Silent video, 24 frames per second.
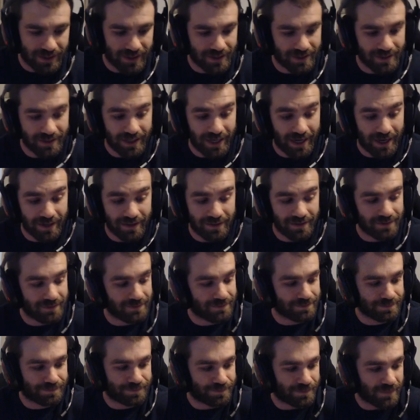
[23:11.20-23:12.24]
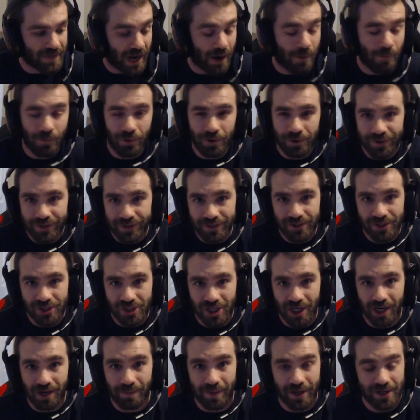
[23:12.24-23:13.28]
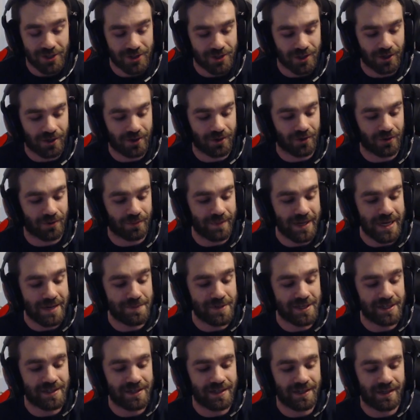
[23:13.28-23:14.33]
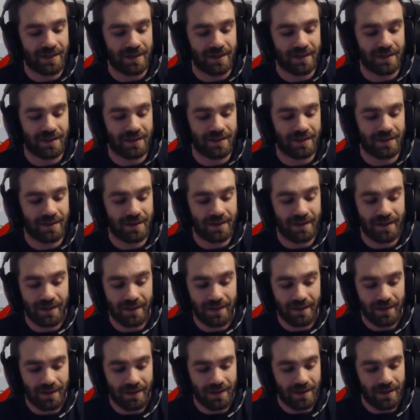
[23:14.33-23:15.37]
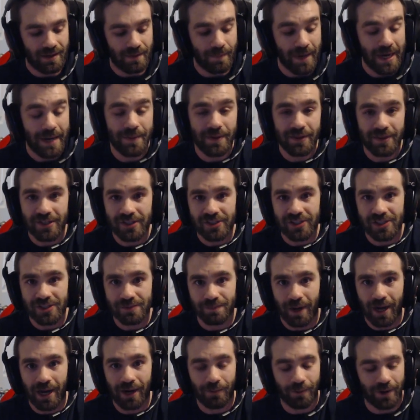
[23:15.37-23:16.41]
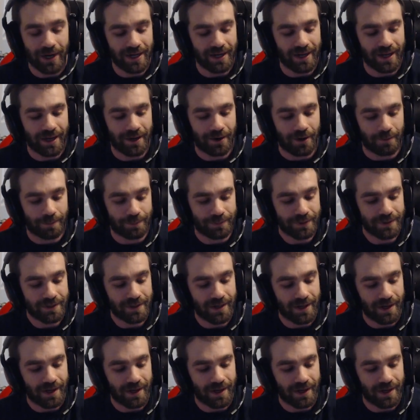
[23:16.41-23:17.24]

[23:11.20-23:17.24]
and I'm willing to share my struggle. Maybe this is my way to help.